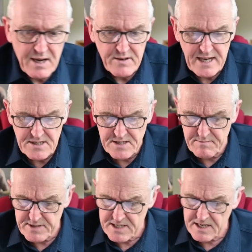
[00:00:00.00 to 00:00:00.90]
and bowel
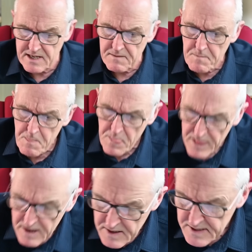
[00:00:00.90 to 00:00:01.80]
cancers in particular?
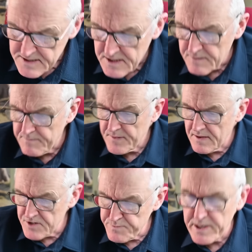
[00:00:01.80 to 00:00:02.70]
So
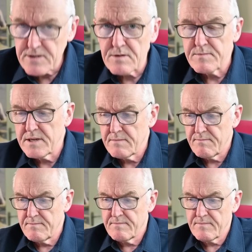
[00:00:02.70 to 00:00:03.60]
I've just picked up the
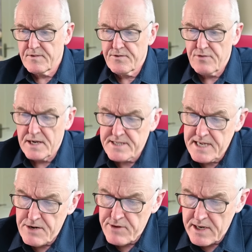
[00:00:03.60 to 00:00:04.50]

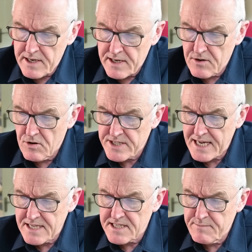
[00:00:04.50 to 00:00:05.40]
criteria here.
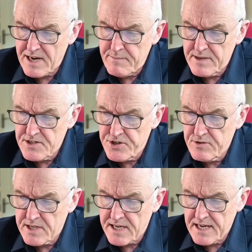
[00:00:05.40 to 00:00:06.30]
Causality may be
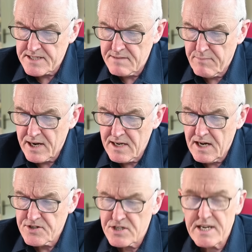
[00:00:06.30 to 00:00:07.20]
adjudicated by
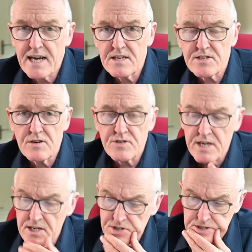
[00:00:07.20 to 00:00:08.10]
larger scale
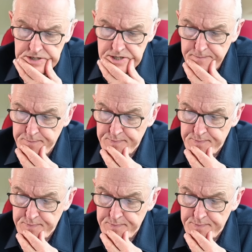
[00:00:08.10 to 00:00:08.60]
associations,